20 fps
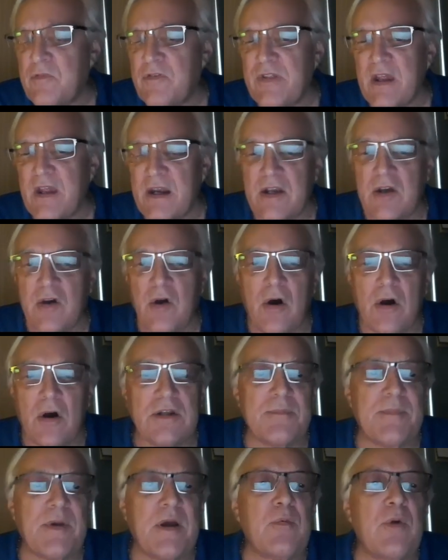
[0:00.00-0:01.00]
that I called
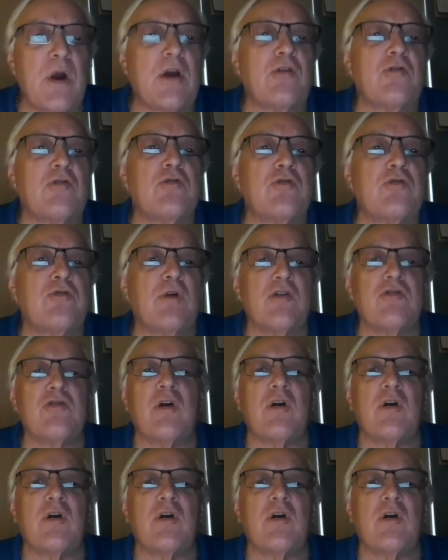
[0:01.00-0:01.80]
in my record structure.